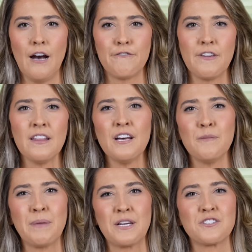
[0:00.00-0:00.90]
Afeela
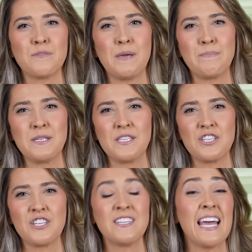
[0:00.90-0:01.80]
appears to be
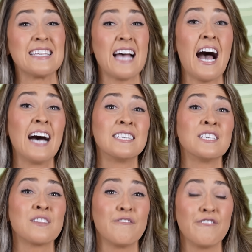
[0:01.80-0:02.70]
positioned as
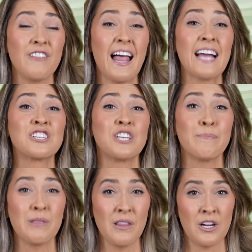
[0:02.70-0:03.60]
Honda's
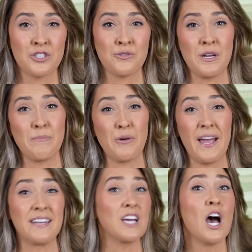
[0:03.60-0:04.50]
flagship luxury
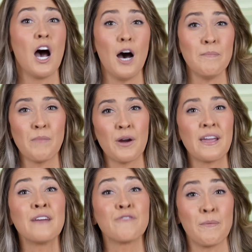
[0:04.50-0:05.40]
brand,
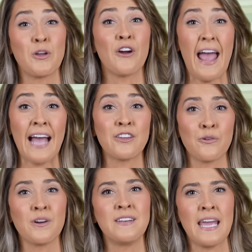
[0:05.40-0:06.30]
upmarket from their
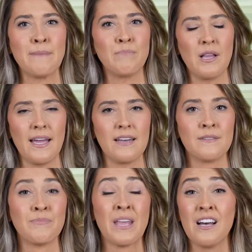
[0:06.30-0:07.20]
Acura nameplate.
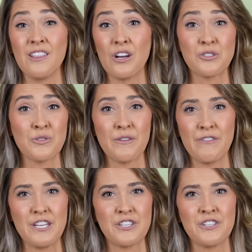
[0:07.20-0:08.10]
Luxury
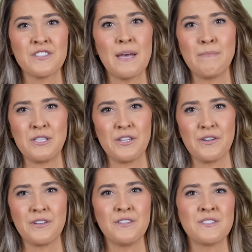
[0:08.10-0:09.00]
features and
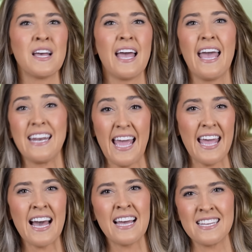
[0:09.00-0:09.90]
materials, an
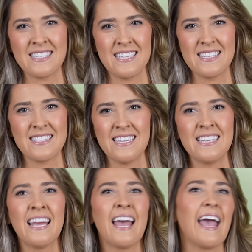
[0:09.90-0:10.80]
AI
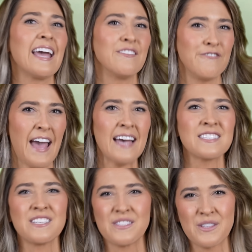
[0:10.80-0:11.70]
assistant, and
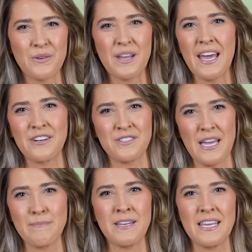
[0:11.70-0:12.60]
vast Sony
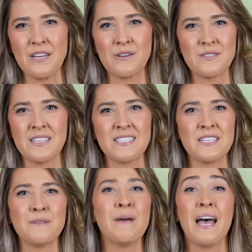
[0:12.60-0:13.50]
Entertainment
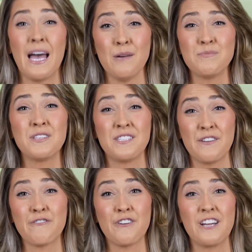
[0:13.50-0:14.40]
ecosystem help to
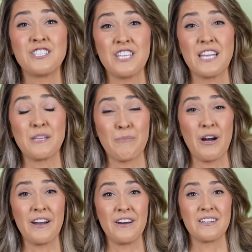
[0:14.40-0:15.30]
differentiate the
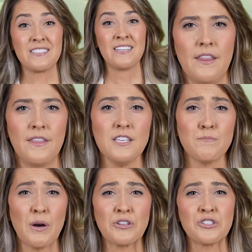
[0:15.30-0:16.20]
product. This
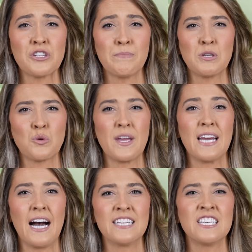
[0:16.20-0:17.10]
partnership between
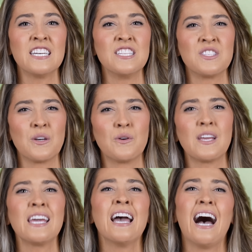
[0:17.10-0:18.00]
Honda and
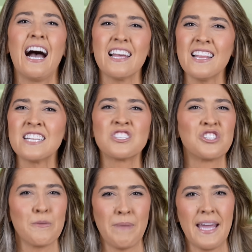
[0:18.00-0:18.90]
Sony highlights
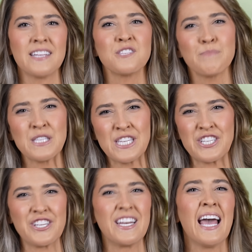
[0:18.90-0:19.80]
Japan's
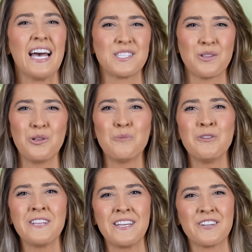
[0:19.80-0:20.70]
position as
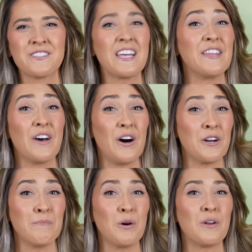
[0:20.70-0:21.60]
global leaders in the
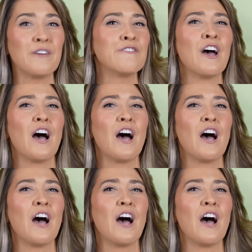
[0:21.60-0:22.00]
automotive,